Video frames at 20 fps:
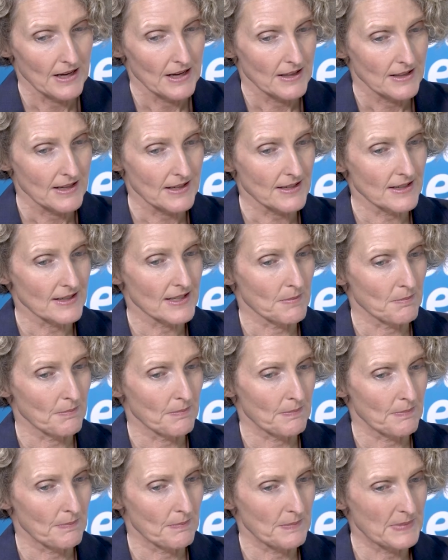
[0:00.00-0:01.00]
this is a
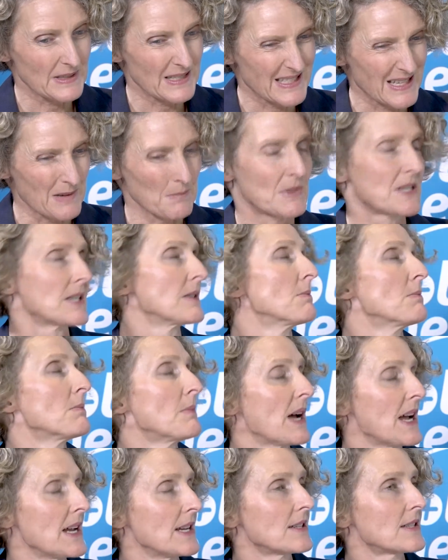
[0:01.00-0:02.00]

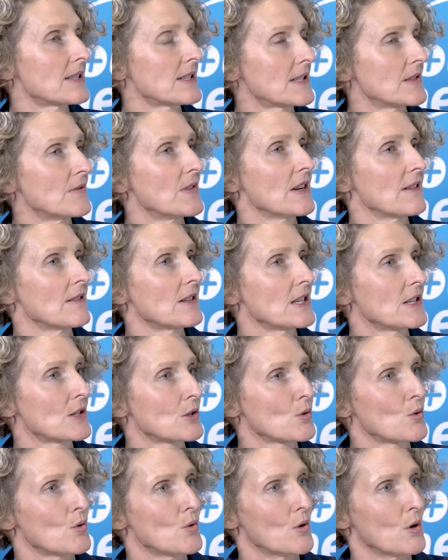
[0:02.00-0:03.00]
symptom-based severity
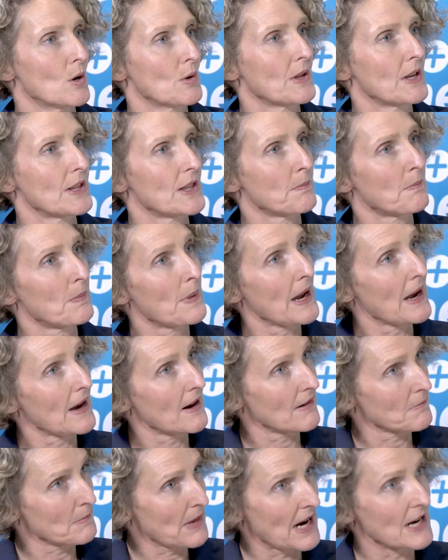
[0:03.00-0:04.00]
score that the
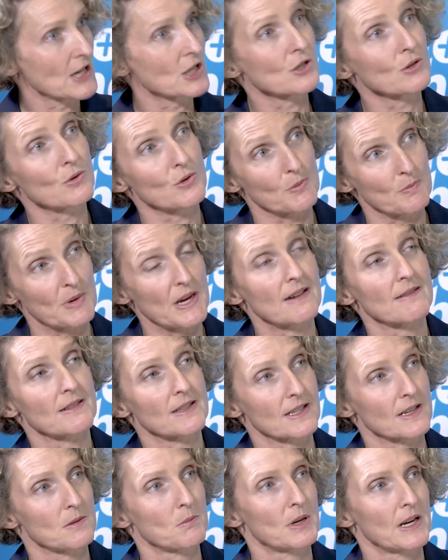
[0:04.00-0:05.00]
patient or the
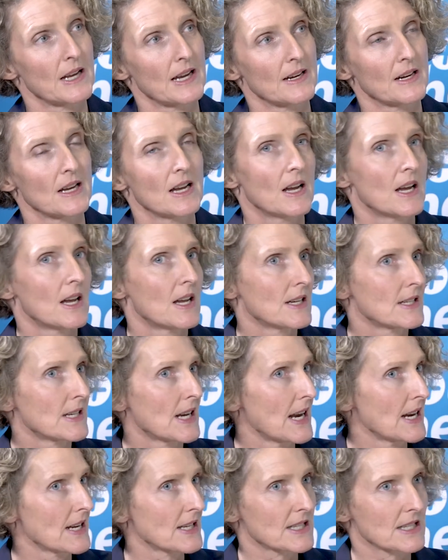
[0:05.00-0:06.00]
parents complete.
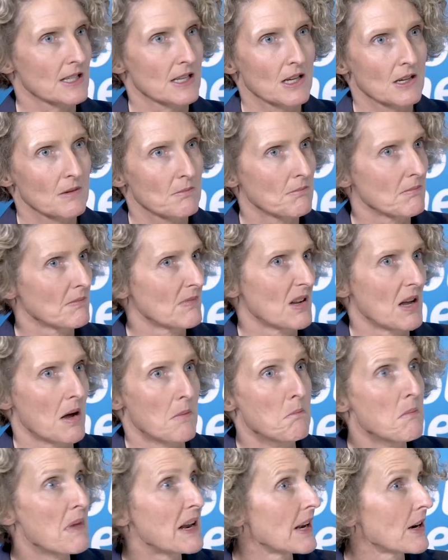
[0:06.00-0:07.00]
Takes a
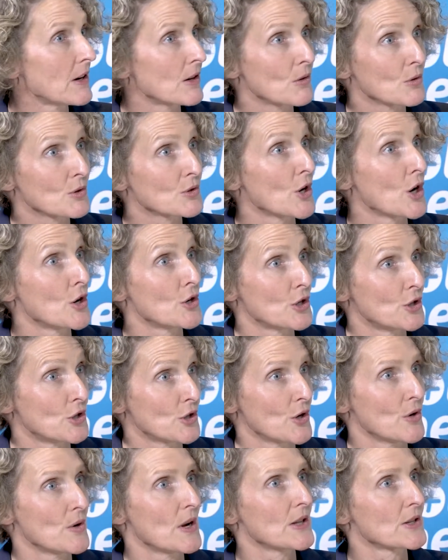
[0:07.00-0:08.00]
minute or so to
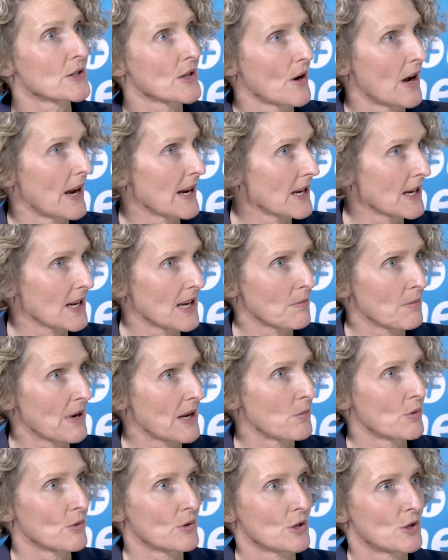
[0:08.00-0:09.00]
do, and so I can get
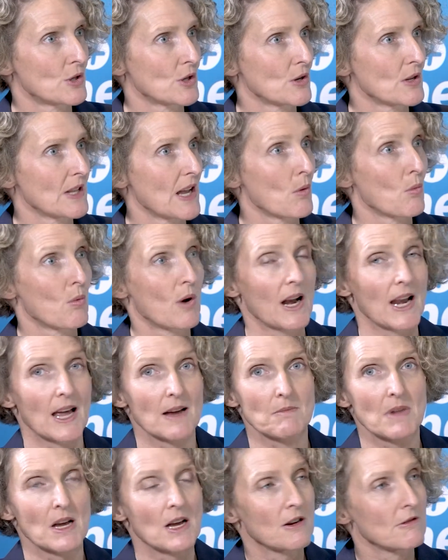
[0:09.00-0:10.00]
people to do that while
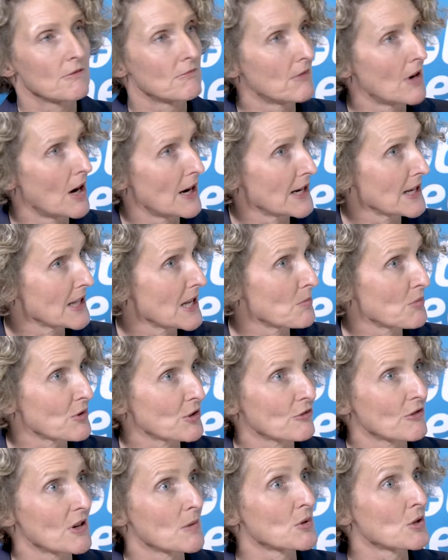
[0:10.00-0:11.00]
I'm writing their
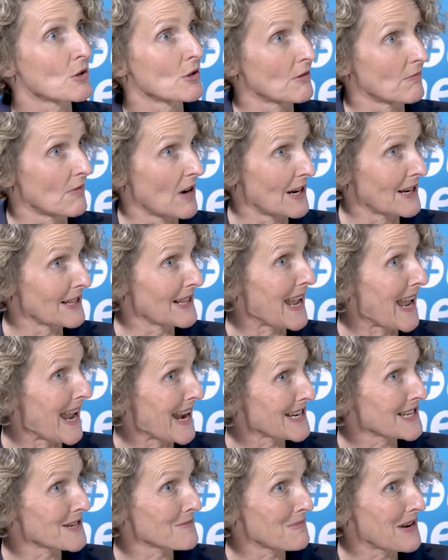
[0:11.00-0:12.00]
prescription and writing their
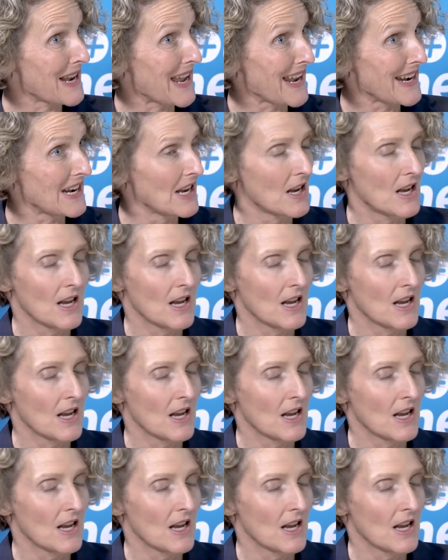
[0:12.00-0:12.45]
action plan.